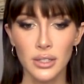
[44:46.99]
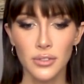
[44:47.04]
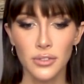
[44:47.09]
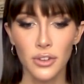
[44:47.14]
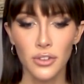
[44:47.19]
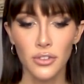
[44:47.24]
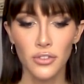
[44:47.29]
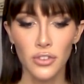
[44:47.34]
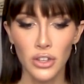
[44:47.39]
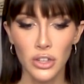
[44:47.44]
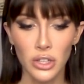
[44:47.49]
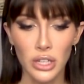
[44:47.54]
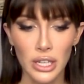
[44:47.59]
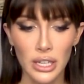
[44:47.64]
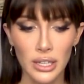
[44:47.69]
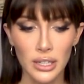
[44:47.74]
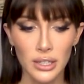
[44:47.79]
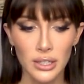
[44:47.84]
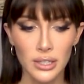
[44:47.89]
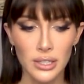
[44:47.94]

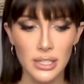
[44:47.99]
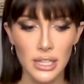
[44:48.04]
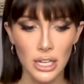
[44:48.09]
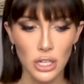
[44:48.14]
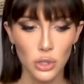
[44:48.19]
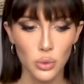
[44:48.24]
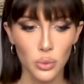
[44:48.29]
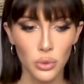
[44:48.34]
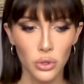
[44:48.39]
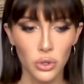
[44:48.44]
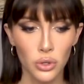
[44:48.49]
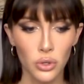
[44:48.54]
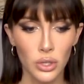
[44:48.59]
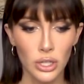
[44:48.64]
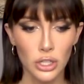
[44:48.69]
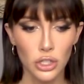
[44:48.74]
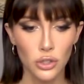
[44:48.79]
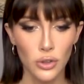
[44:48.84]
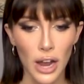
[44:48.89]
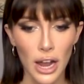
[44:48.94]
fulfilling sexual
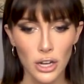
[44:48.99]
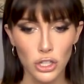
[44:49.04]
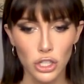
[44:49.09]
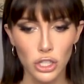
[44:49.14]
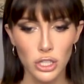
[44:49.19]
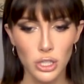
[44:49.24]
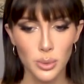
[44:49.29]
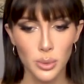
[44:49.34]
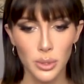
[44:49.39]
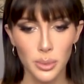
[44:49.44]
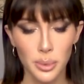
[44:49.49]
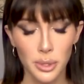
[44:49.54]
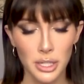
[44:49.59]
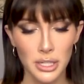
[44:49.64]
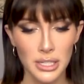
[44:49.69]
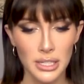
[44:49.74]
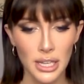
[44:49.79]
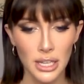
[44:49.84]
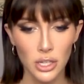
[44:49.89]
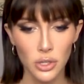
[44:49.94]
interactions with a
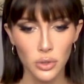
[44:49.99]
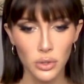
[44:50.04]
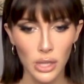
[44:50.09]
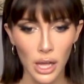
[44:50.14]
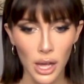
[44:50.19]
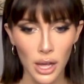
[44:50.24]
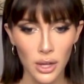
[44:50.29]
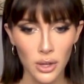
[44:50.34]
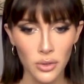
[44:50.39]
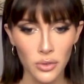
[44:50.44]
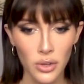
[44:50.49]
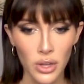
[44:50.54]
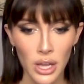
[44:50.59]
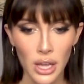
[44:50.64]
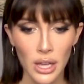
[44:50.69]
person that you love,